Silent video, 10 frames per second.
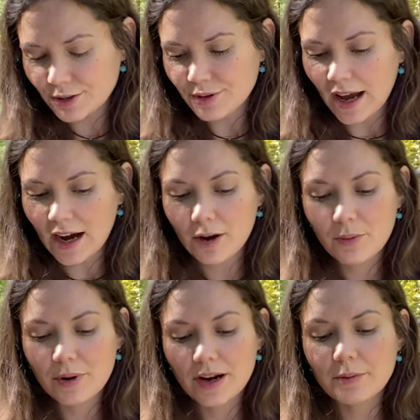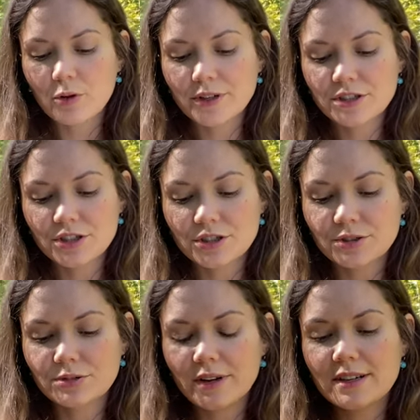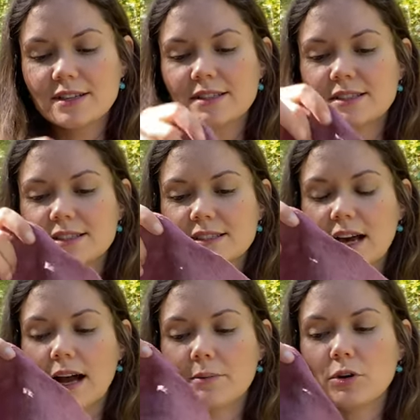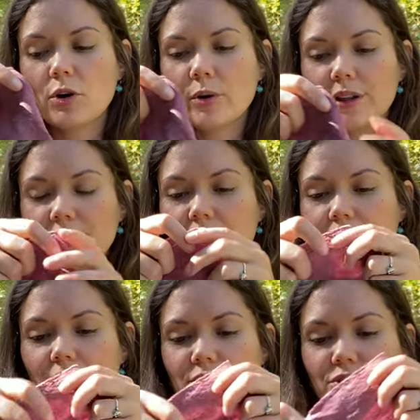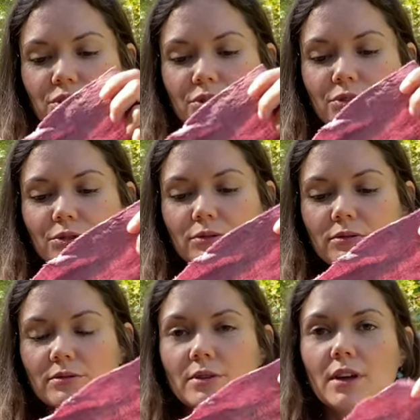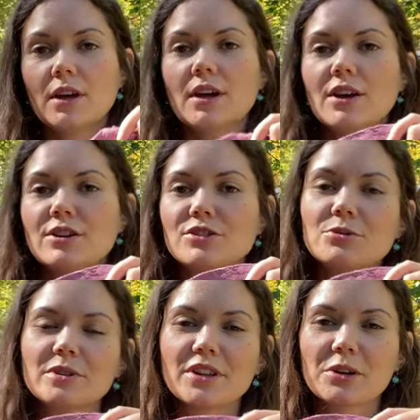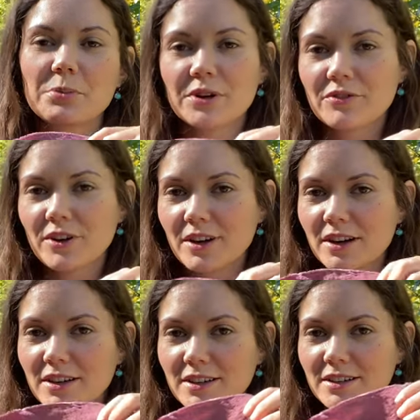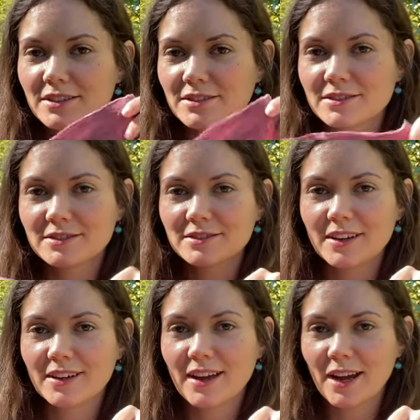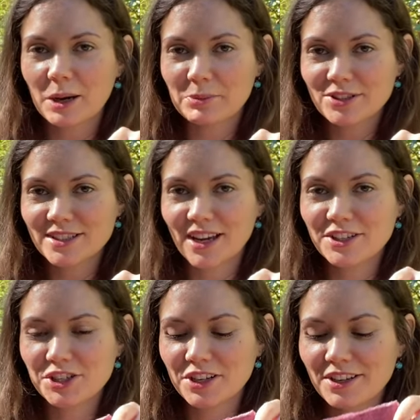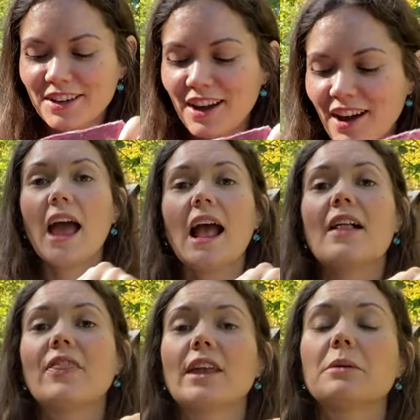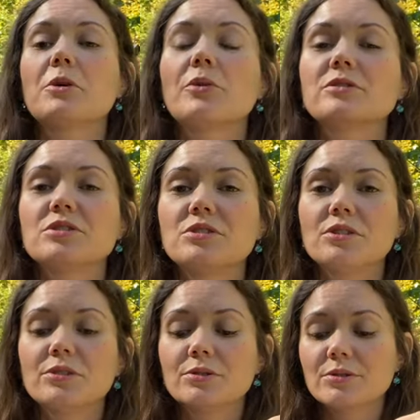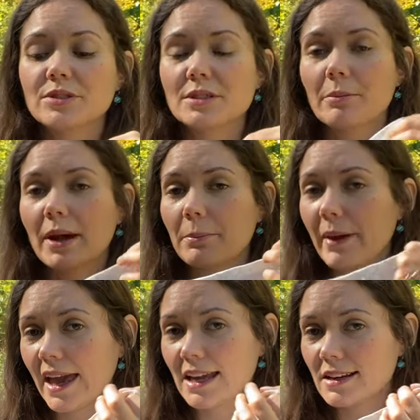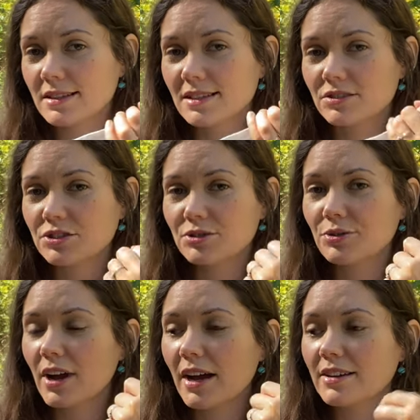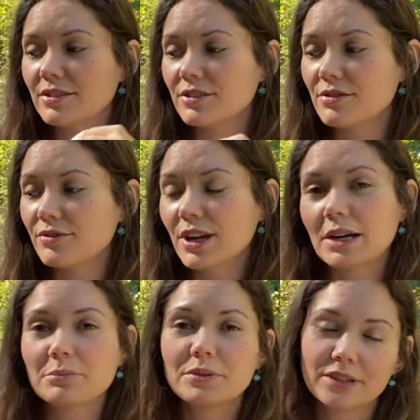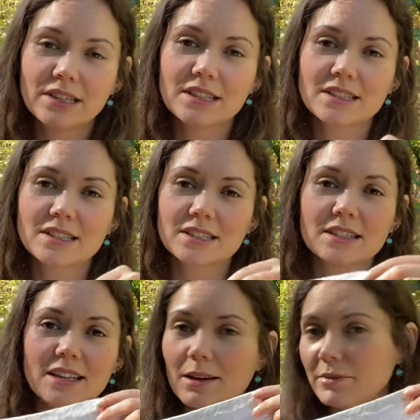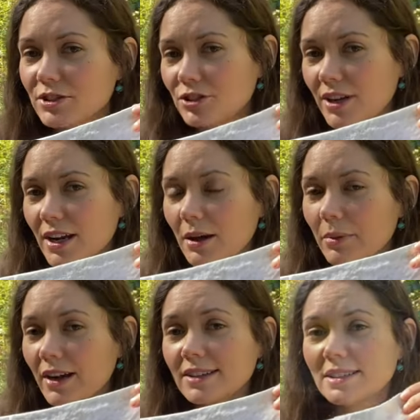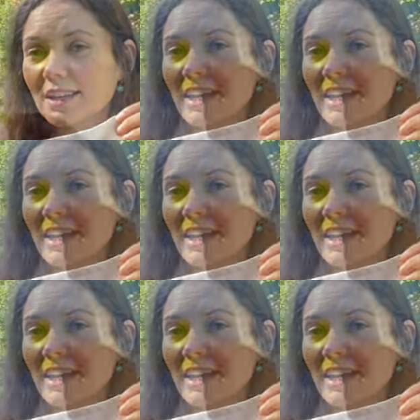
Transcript: now what I'm going to do is I'm going to do a little bit of a hammer session, and then I'm going to use my paint to kind of complete the imagery a bit.